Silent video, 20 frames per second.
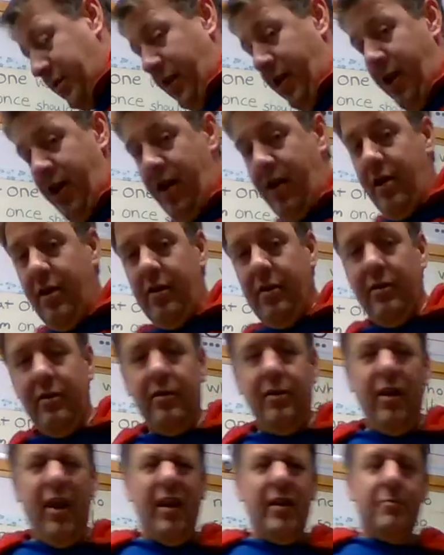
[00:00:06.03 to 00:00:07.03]
today.
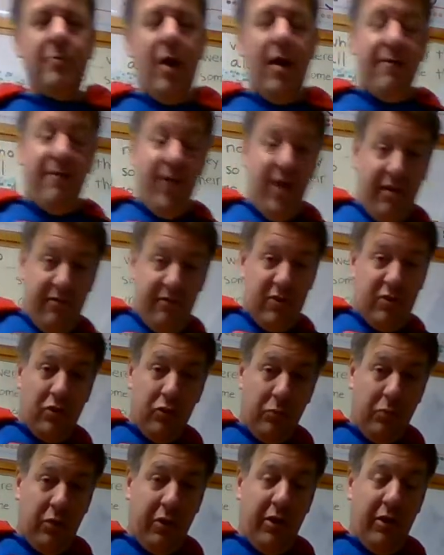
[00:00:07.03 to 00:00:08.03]
He's my favorite
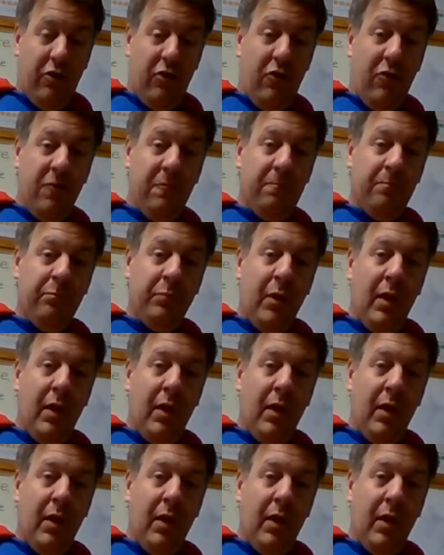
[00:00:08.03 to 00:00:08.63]
superhero.